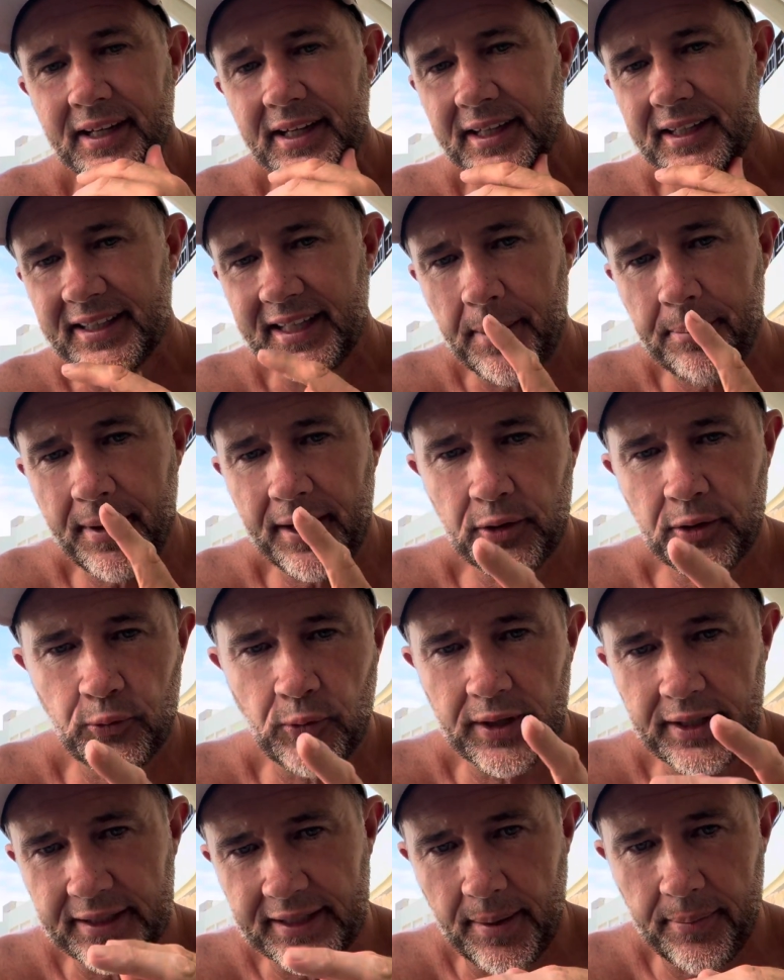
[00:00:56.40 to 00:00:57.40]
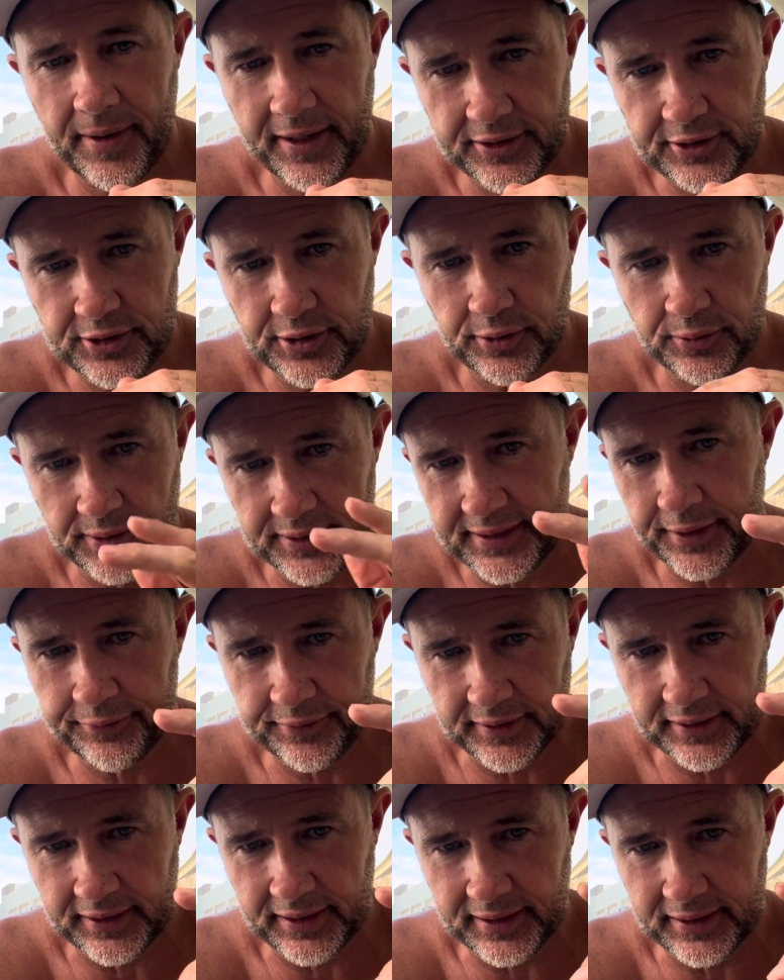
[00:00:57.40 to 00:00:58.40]
Yapak 1 and Yapak 2 are
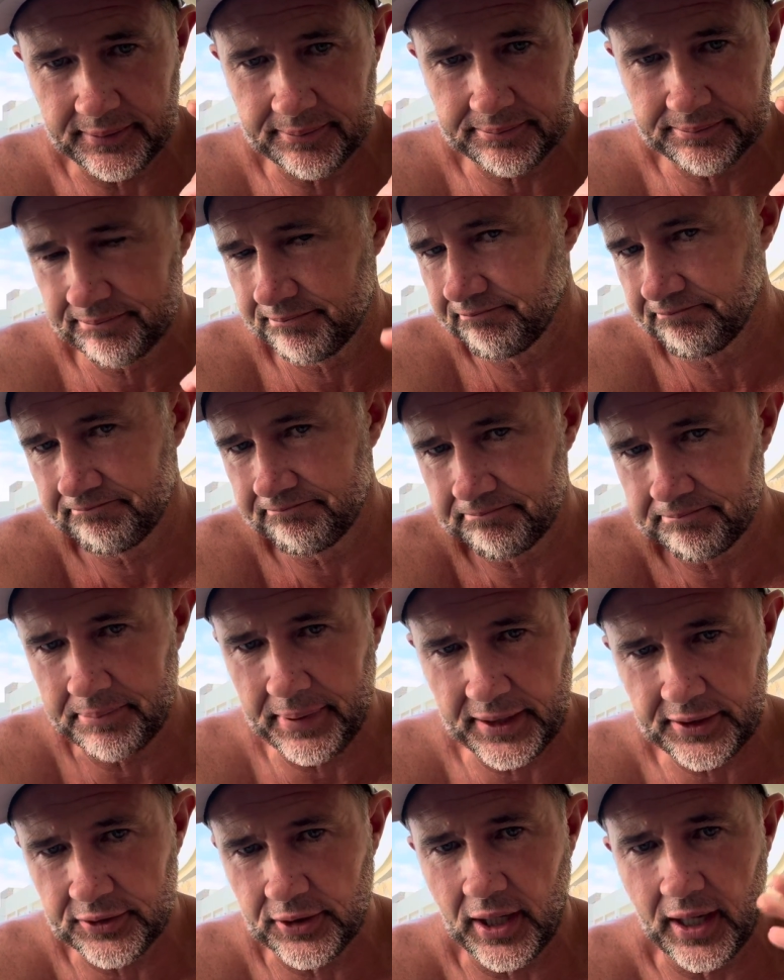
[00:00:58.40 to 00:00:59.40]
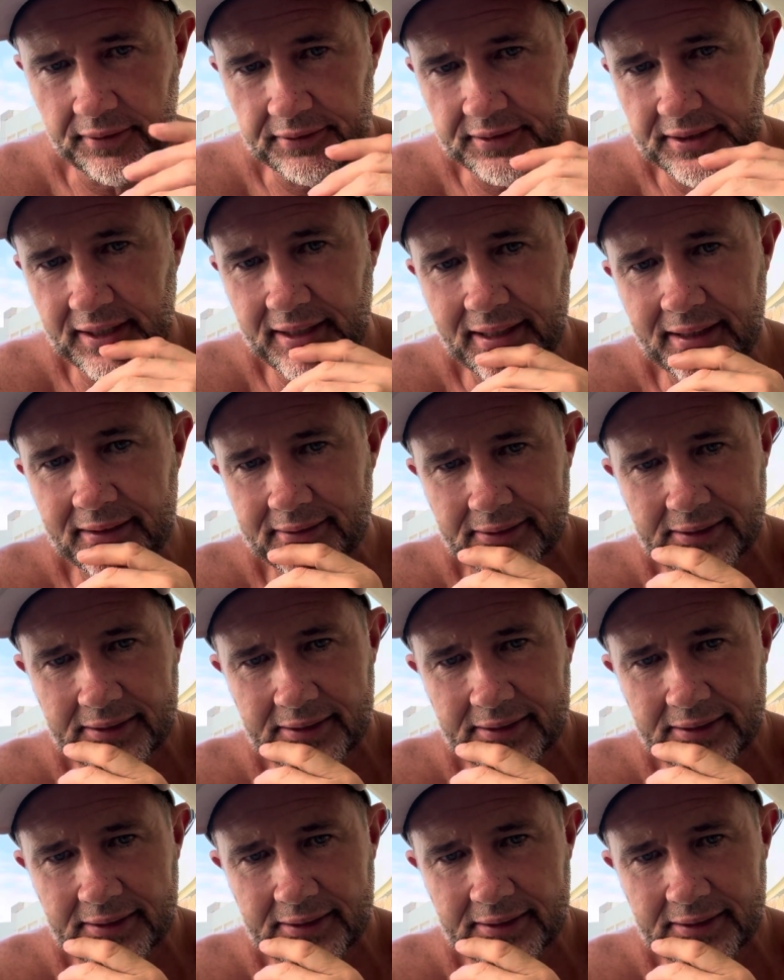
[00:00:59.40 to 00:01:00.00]
definitely the best dives here.